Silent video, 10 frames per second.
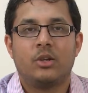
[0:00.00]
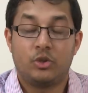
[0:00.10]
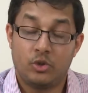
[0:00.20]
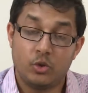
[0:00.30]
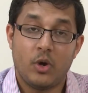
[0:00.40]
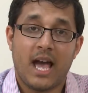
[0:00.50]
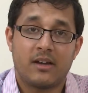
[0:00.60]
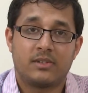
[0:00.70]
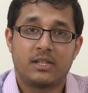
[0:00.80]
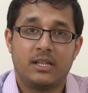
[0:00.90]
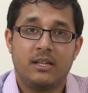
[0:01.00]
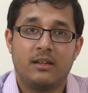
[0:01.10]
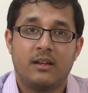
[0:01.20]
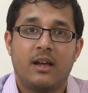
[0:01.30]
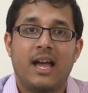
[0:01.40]
You have the key
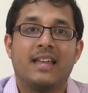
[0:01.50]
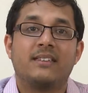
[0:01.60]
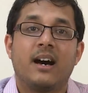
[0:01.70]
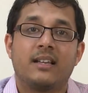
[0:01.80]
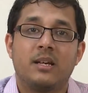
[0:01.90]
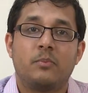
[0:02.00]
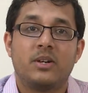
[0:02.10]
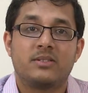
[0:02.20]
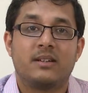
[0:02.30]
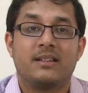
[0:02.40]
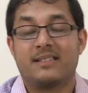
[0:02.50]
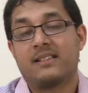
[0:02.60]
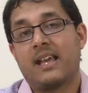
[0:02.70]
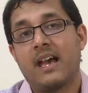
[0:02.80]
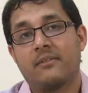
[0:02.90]
and the other person does
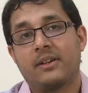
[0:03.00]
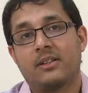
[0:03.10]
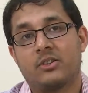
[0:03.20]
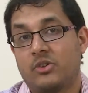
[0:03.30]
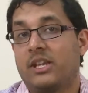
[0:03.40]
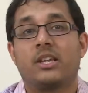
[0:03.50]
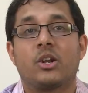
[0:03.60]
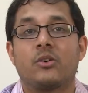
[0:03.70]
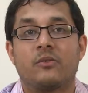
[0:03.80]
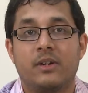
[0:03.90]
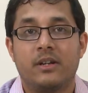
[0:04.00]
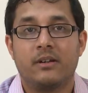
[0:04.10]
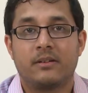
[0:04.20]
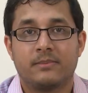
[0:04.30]
not have it, so he cannot read it.